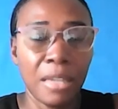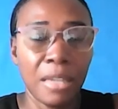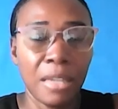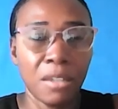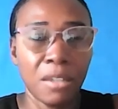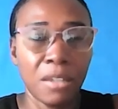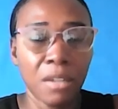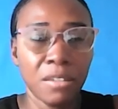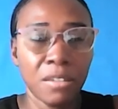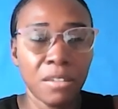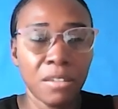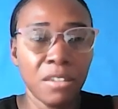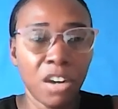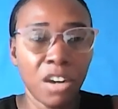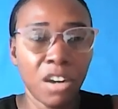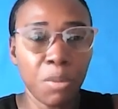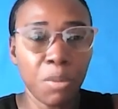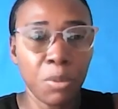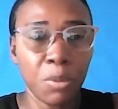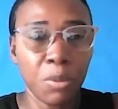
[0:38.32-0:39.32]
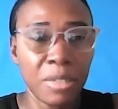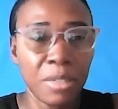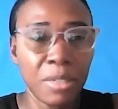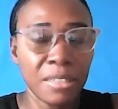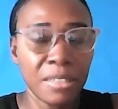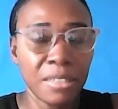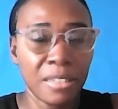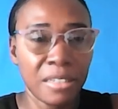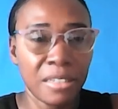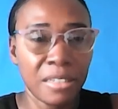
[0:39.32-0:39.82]
Dr. Darby will
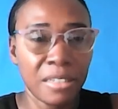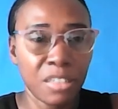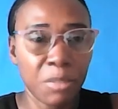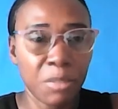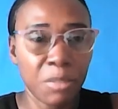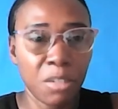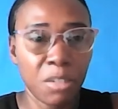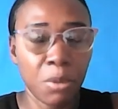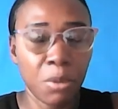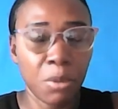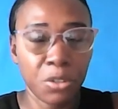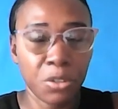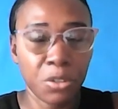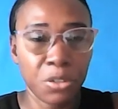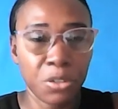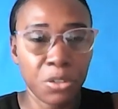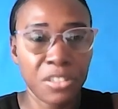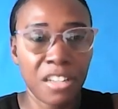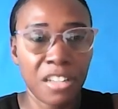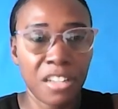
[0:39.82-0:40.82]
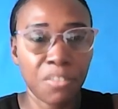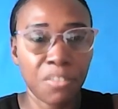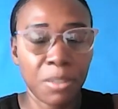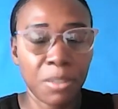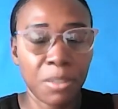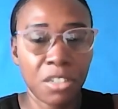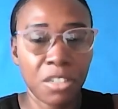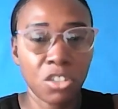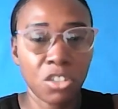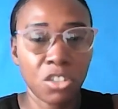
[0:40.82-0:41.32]
tell a little bit about herself with
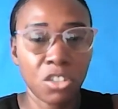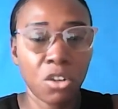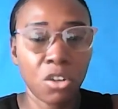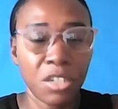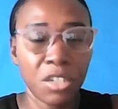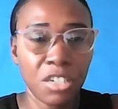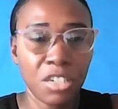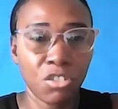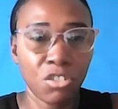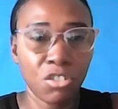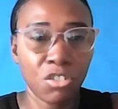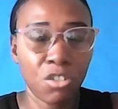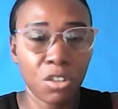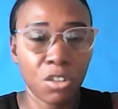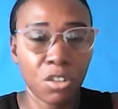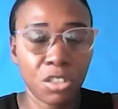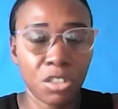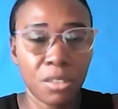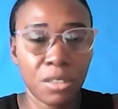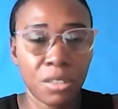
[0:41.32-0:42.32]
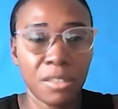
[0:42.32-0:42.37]
a short introduction.